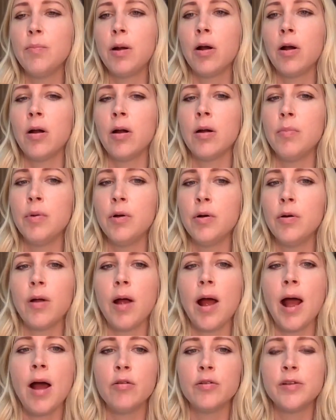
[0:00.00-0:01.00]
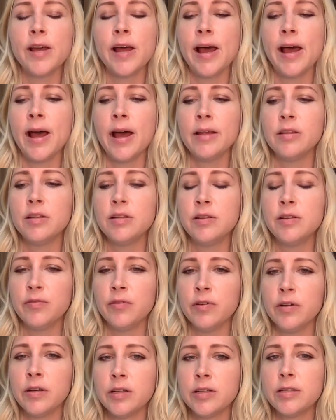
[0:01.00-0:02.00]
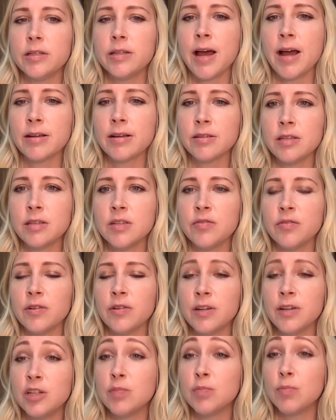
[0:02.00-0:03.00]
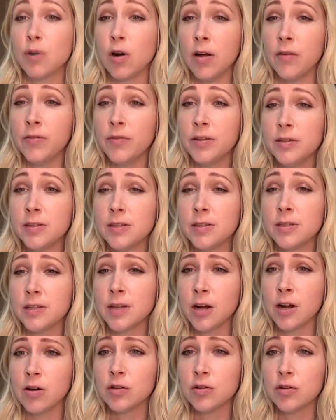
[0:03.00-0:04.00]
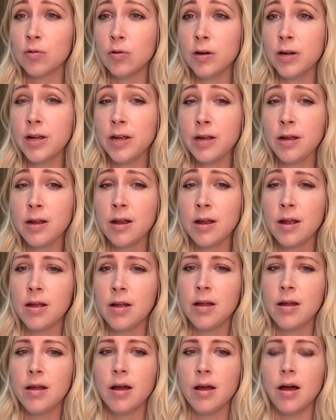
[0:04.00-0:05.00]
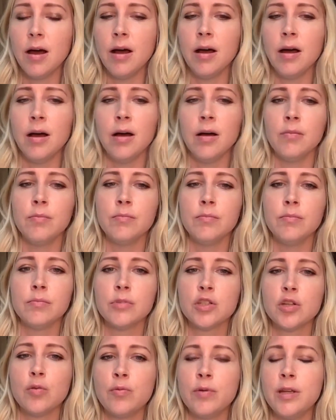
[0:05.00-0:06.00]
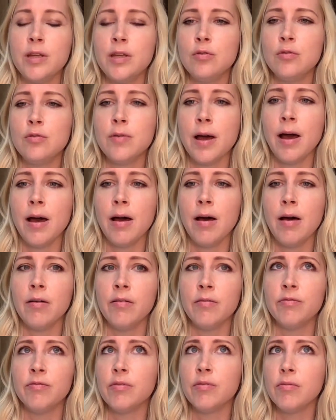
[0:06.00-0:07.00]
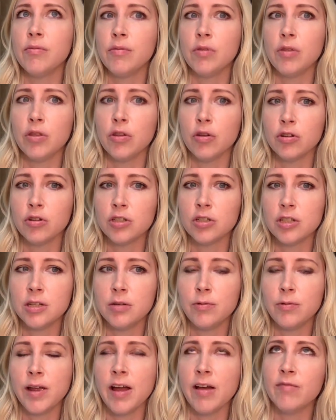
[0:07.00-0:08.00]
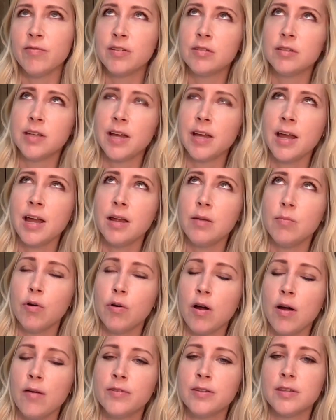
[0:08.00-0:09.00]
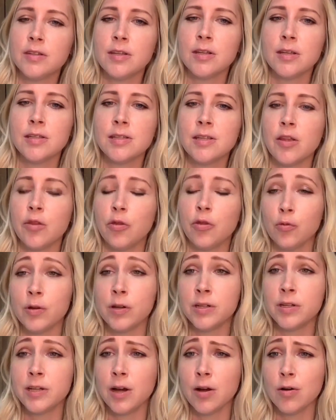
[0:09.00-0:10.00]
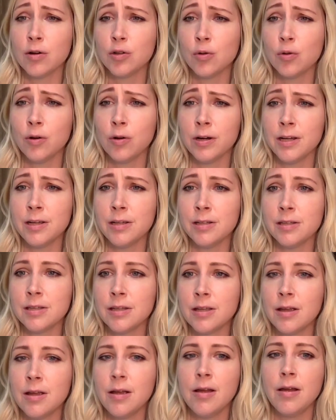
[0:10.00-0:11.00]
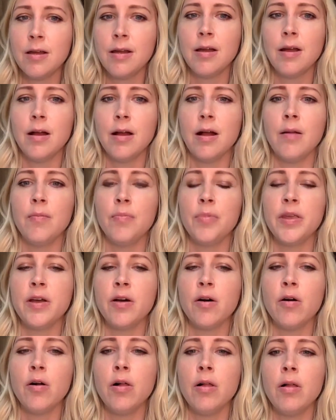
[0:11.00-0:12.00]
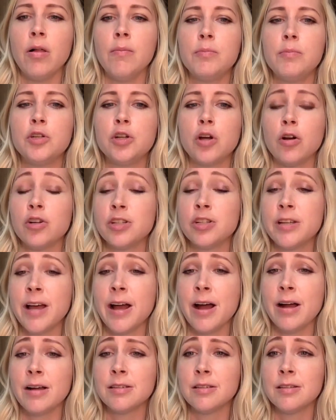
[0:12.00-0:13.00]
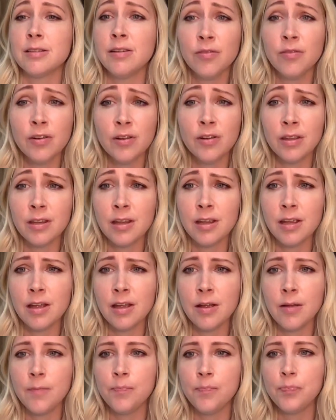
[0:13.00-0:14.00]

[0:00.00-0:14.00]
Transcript: part about how to add the different taxes for each province and territory. So we do have 10 provinces and 3 territories. They all charge tax differently.